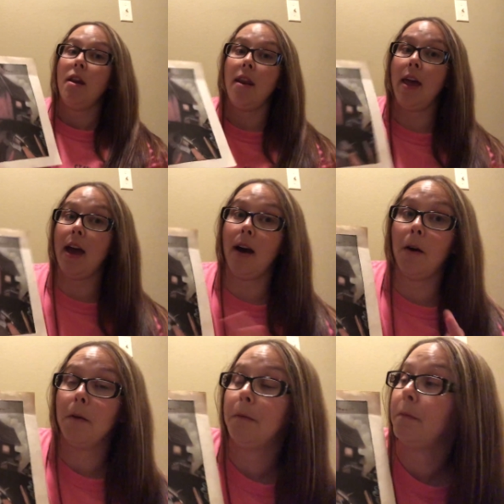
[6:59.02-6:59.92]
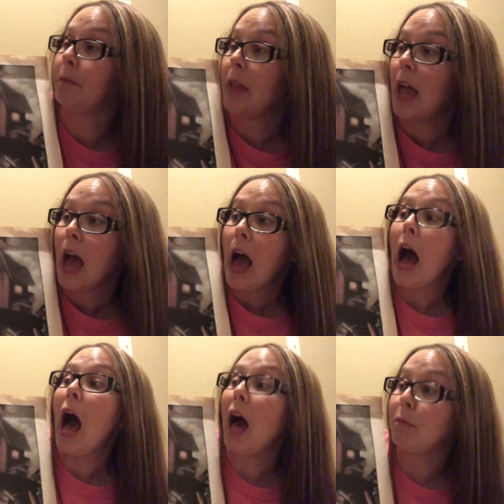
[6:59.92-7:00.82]
Now,
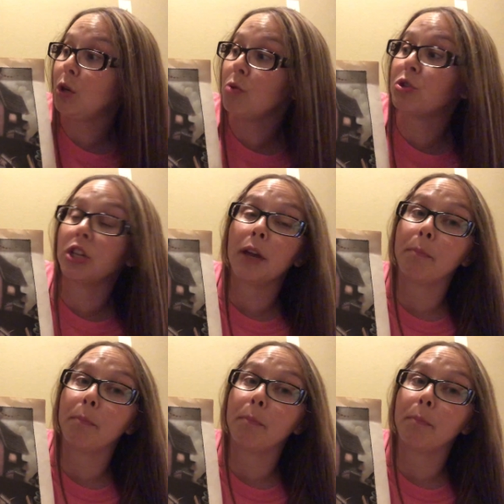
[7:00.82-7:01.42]
I'm usually a